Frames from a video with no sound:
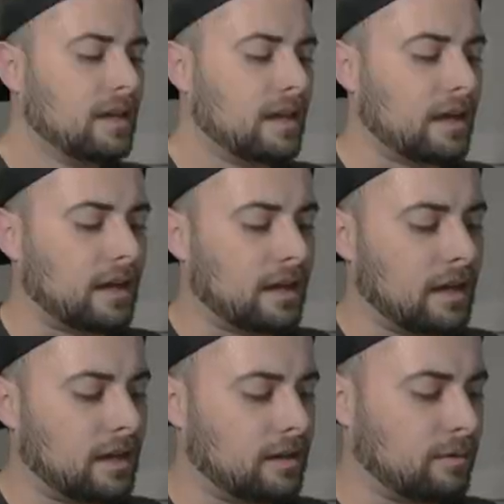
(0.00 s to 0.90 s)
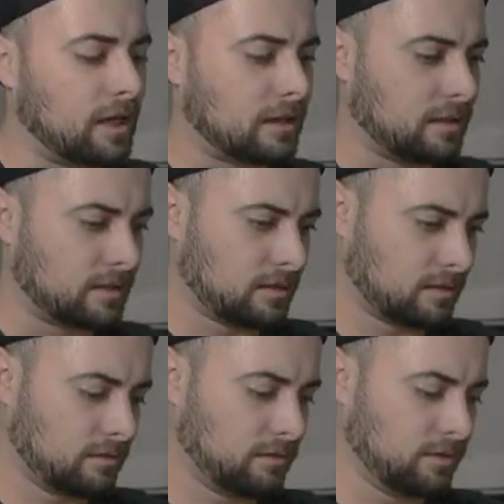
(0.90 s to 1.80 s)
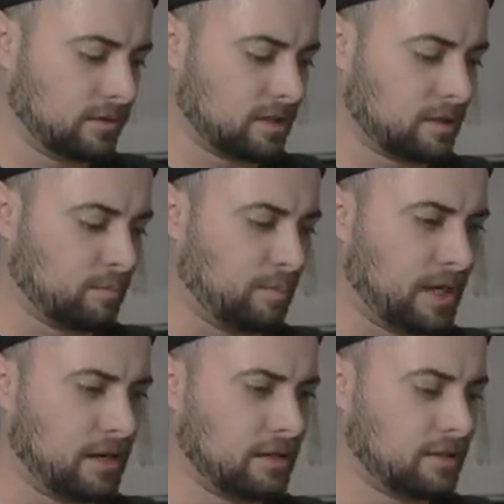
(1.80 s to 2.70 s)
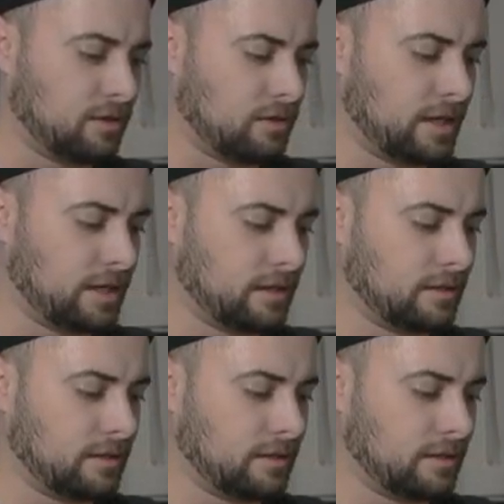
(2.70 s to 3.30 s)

And we got this cool spinner toy.